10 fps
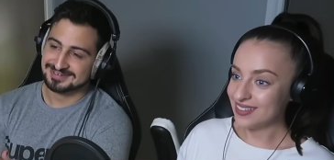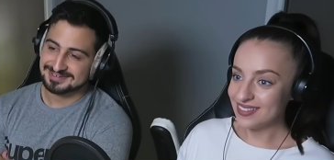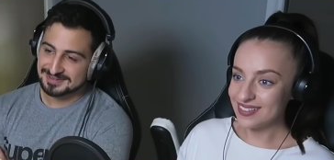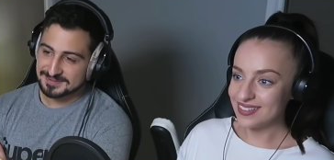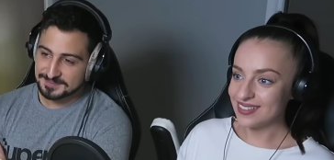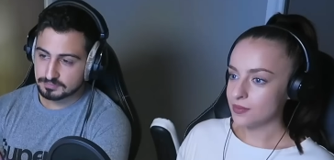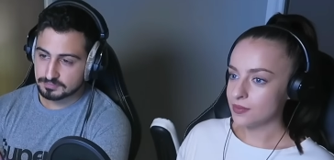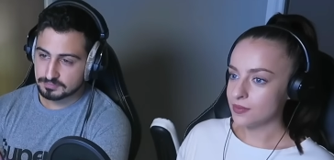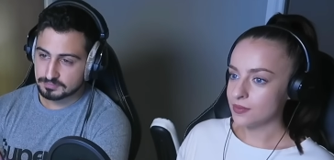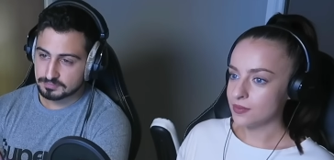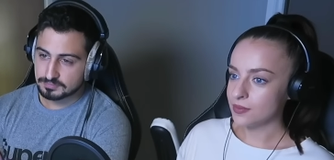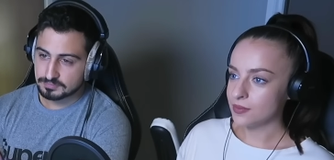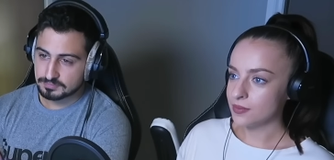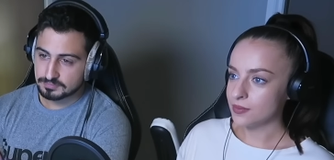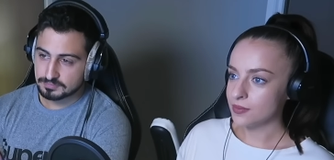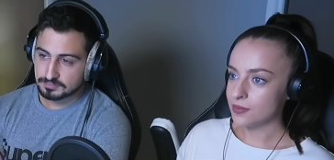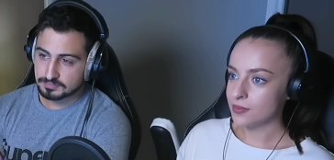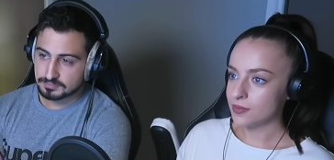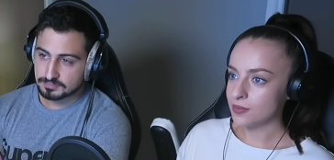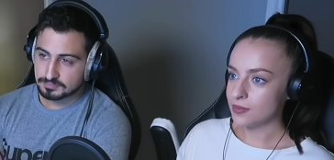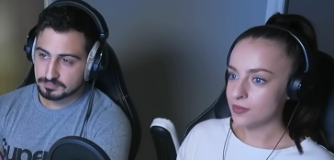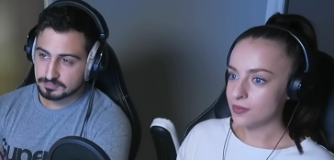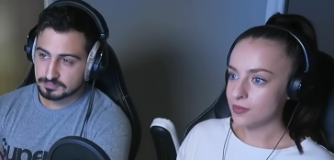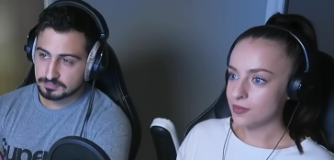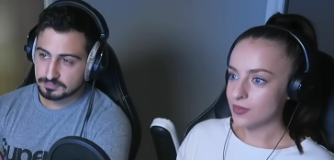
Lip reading: (no one is talking)